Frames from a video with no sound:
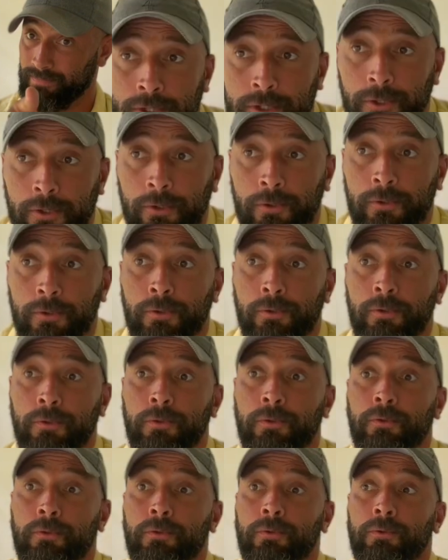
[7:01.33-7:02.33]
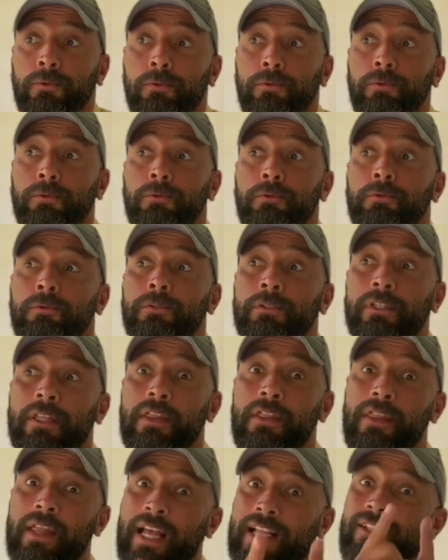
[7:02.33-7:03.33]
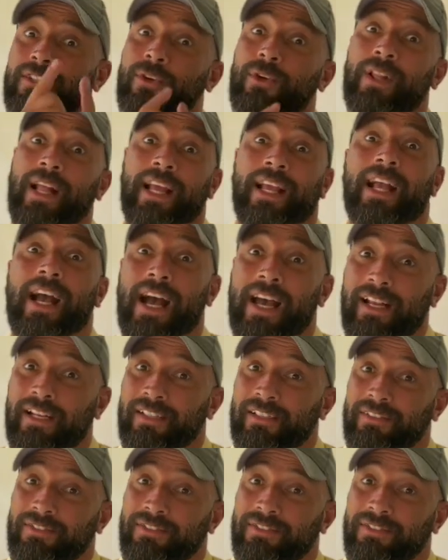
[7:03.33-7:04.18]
So that's all I got.